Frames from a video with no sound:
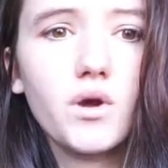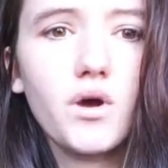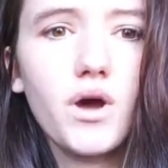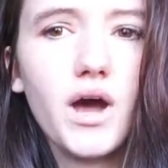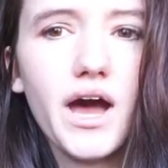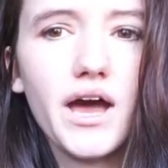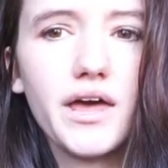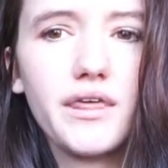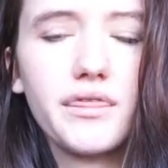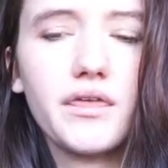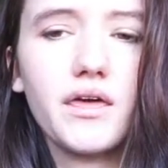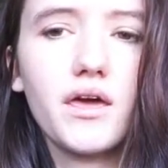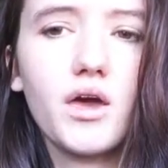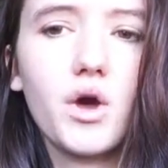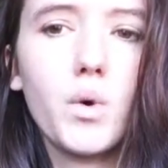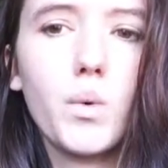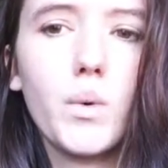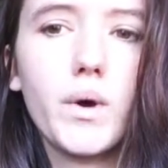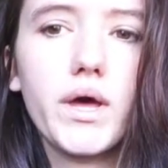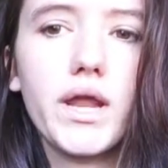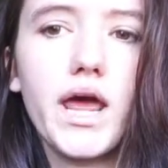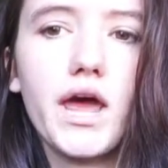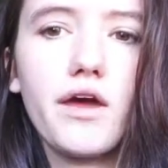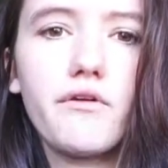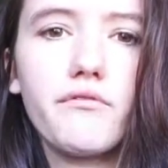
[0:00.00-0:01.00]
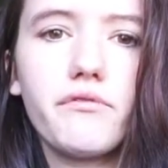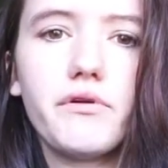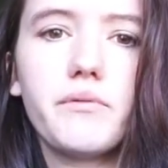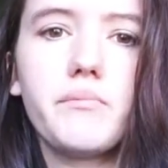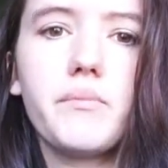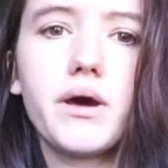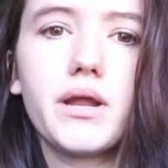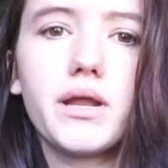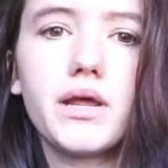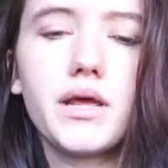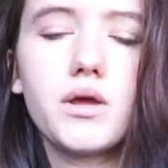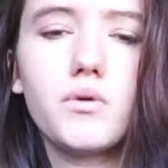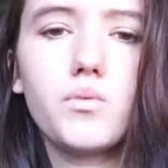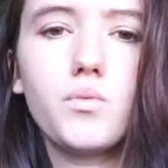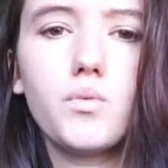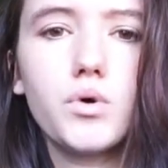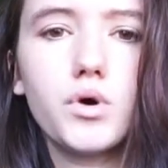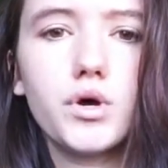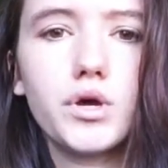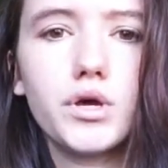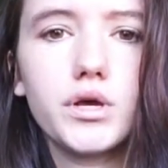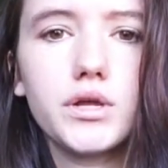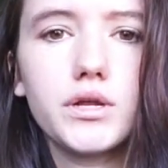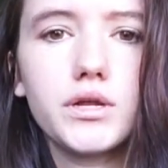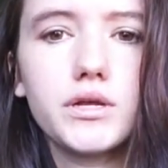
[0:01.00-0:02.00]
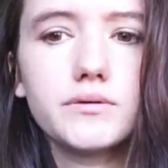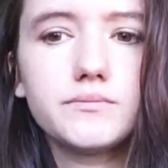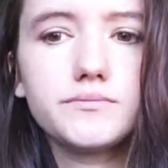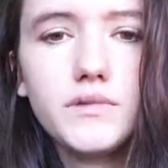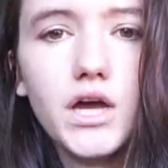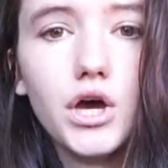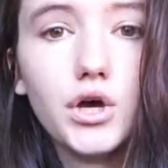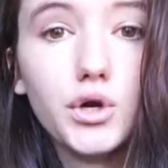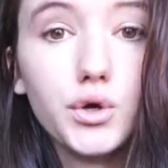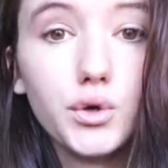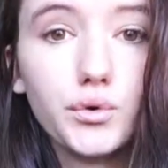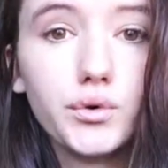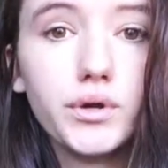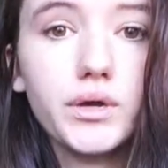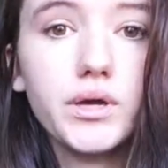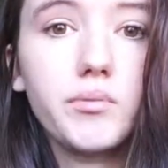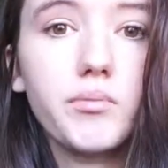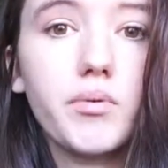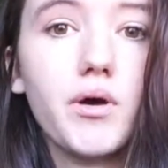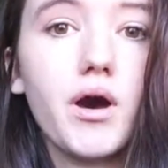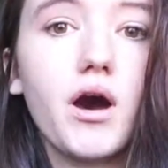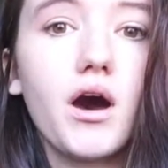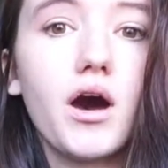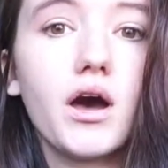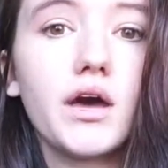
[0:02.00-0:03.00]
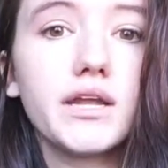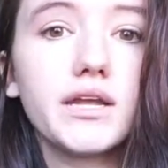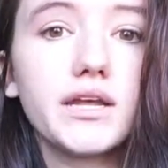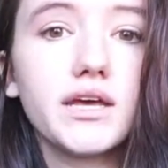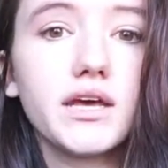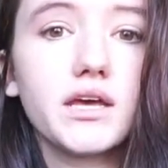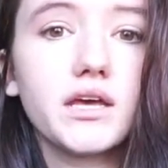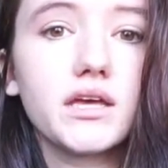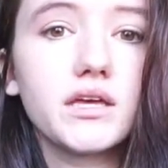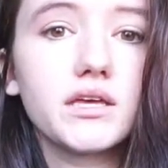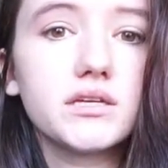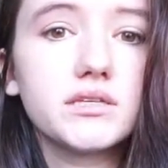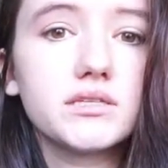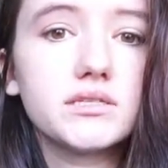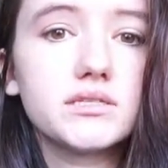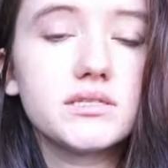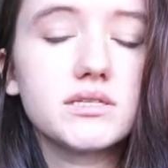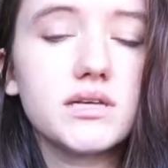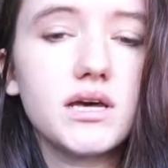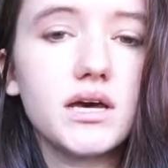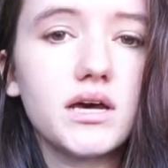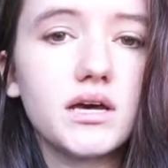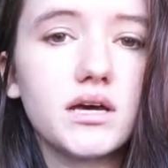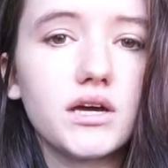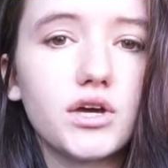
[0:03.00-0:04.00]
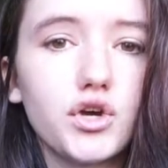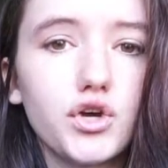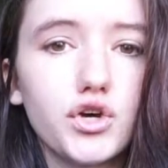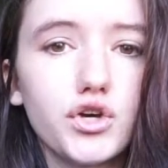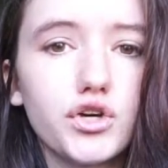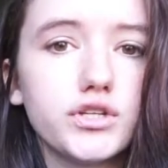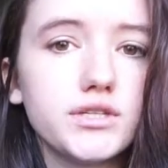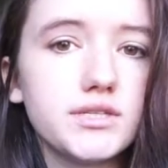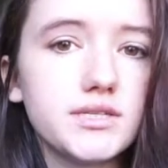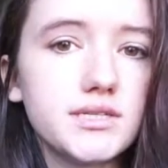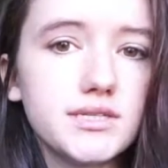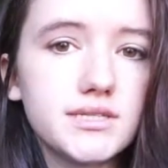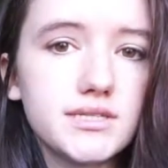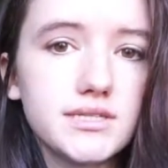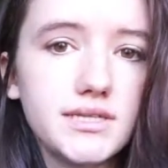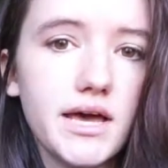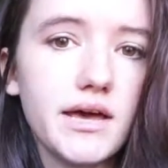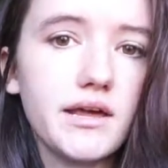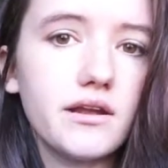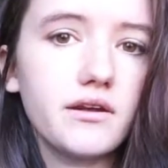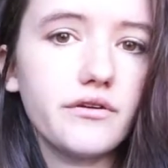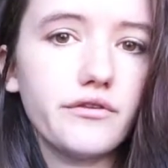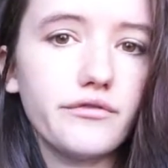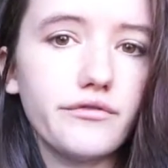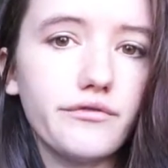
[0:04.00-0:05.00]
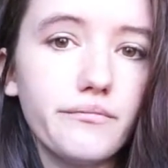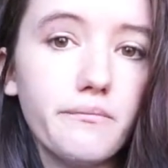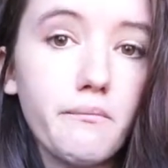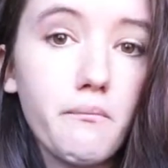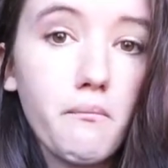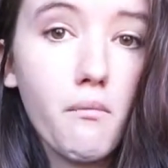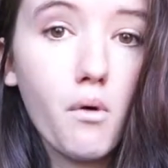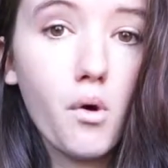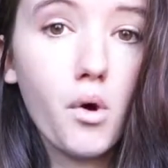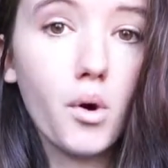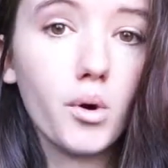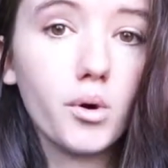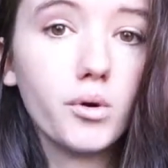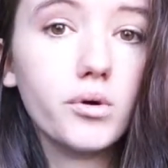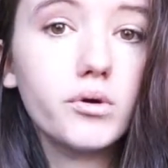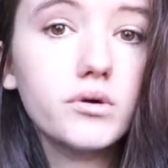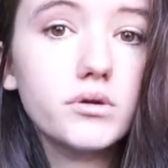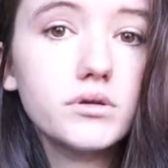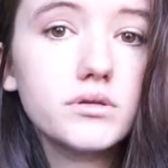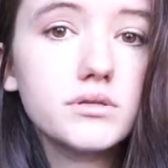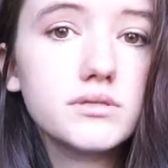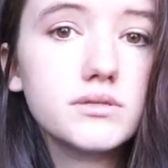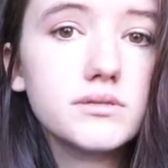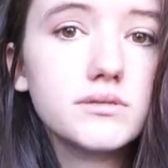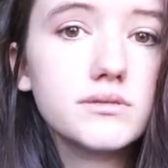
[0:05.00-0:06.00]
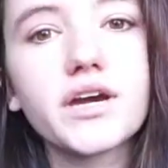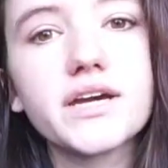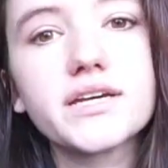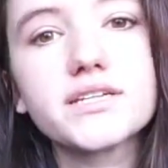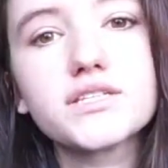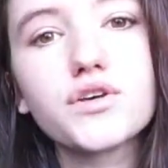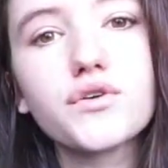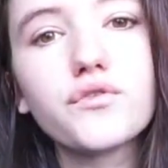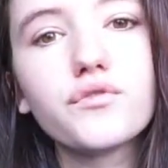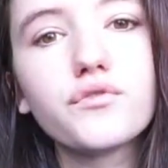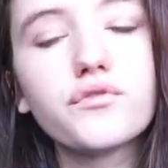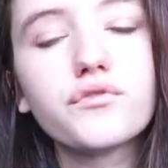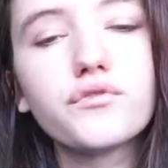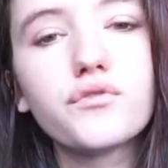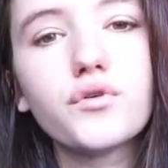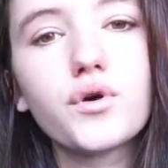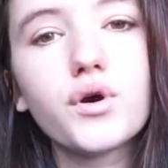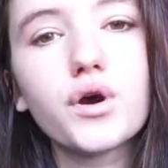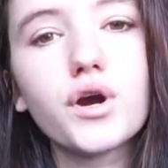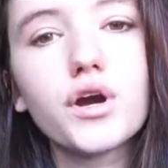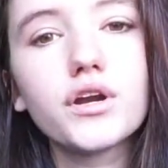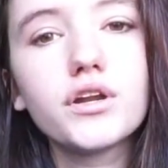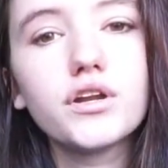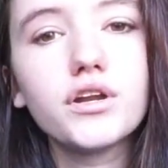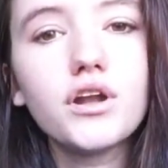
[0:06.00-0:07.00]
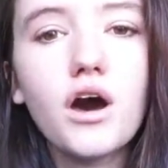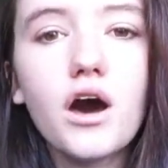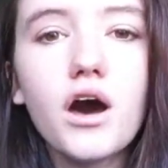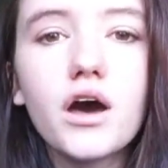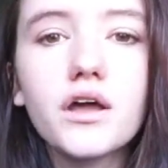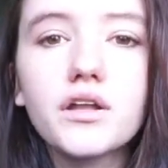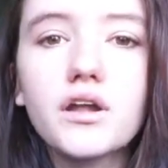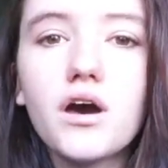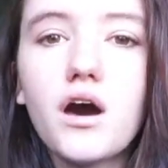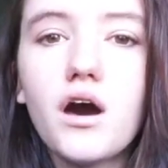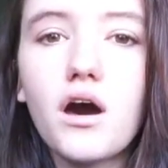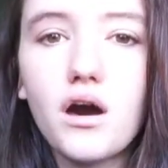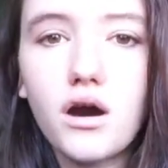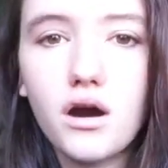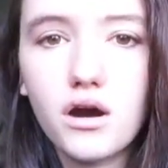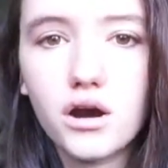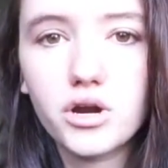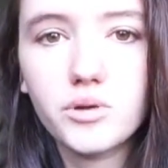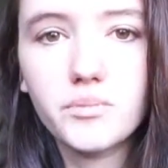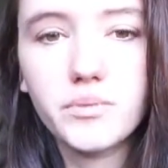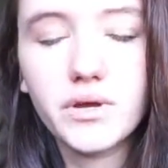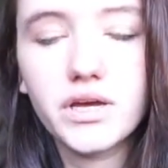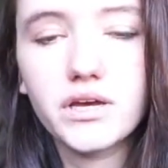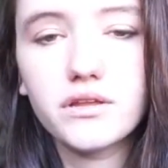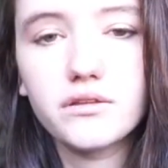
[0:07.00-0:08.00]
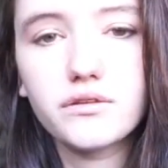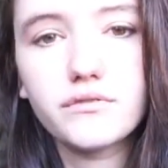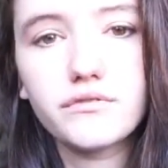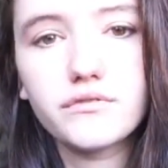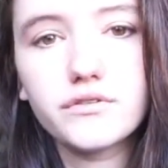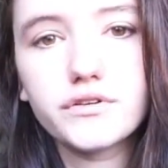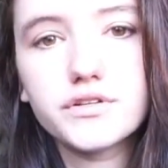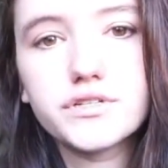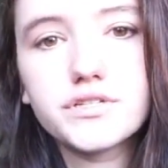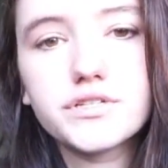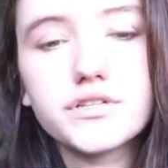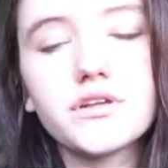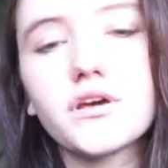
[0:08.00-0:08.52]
I think, what everybody would agree upon is a good set of morals. Okay, so for non-harming, the first